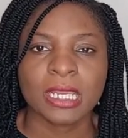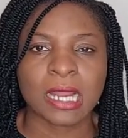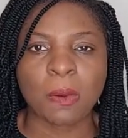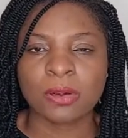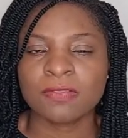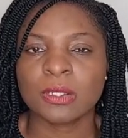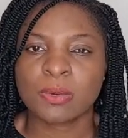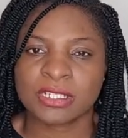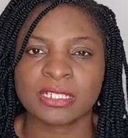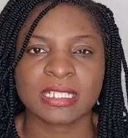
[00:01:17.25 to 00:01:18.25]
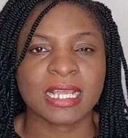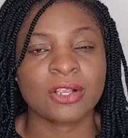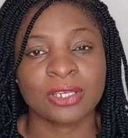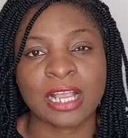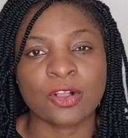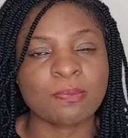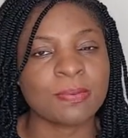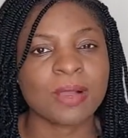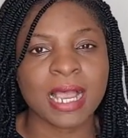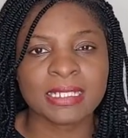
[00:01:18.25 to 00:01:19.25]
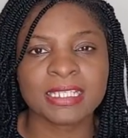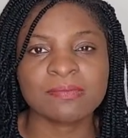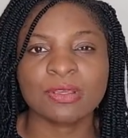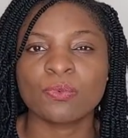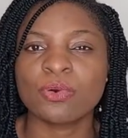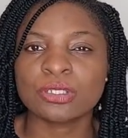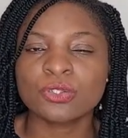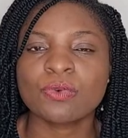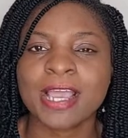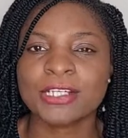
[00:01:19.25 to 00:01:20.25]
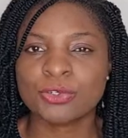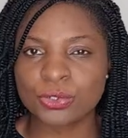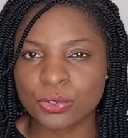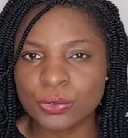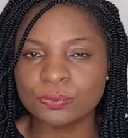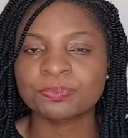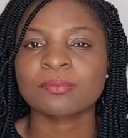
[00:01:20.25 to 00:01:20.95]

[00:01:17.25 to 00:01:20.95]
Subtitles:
Now one of the questions that I got people asking me, what do I do